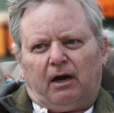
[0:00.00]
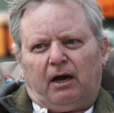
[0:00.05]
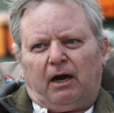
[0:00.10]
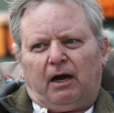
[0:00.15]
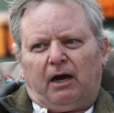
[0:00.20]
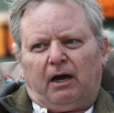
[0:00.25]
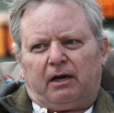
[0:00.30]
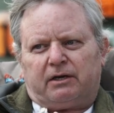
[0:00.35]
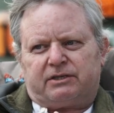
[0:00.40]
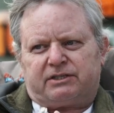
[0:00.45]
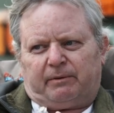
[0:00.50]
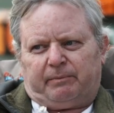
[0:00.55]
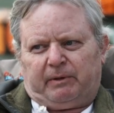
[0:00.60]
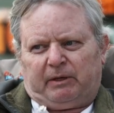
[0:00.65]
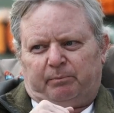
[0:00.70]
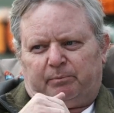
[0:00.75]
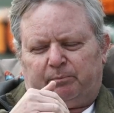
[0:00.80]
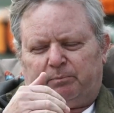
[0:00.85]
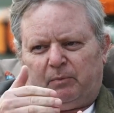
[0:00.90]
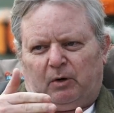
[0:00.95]

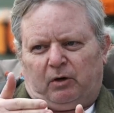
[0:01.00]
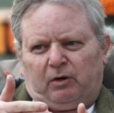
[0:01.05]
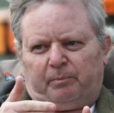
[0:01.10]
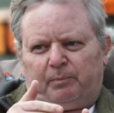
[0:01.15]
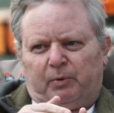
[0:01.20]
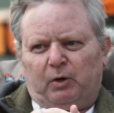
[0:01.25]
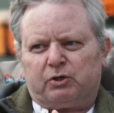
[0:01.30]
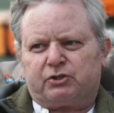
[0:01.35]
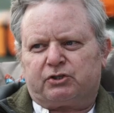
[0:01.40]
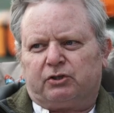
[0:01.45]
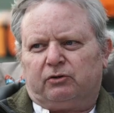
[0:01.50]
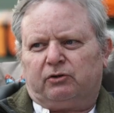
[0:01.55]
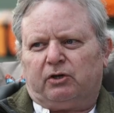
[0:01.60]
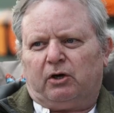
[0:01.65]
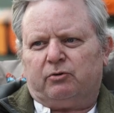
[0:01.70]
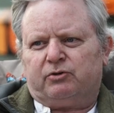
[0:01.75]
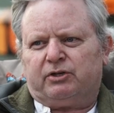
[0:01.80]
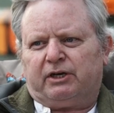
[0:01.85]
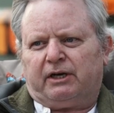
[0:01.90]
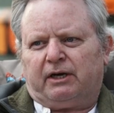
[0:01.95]
something on a personal
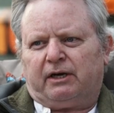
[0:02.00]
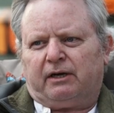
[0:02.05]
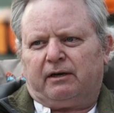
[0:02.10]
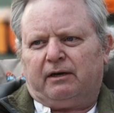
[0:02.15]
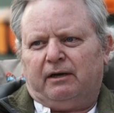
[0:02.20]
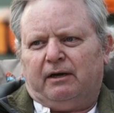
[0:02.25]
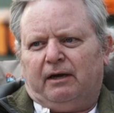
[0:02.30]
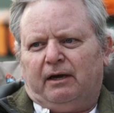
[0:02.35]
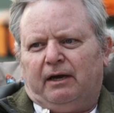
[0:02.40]
note here,